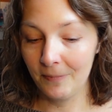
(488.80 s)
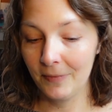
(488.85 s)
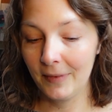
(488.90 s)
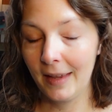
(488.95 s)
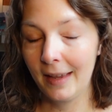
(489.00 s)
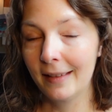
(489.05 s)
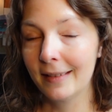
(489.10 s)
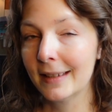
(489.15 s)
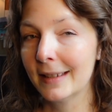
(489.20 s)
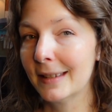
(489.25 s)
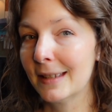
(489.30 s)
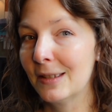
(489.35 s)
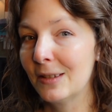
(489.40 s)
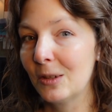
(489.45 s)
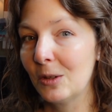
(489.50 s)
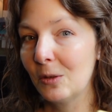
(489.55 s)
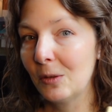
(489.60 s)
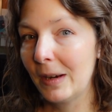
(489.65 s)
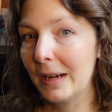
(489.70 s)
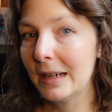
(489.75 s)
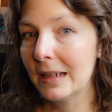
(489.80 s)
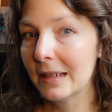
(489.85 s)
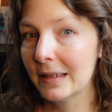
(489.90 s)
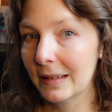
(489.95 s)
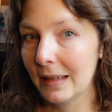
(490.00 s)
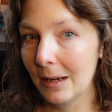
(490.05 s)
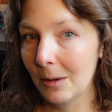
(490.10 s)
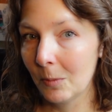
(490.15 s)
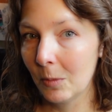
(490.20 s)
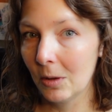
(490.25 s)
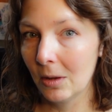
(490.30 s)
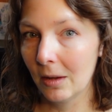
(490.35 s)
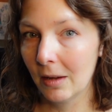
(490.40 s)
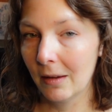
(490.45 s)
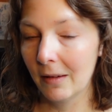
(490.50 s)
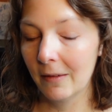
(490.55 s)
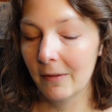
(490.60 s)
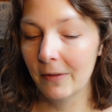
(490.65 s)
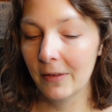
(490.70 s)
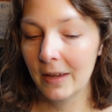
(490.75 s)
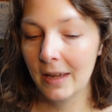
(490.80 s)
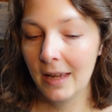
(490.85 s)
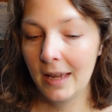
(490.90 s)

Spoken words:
this is a great example of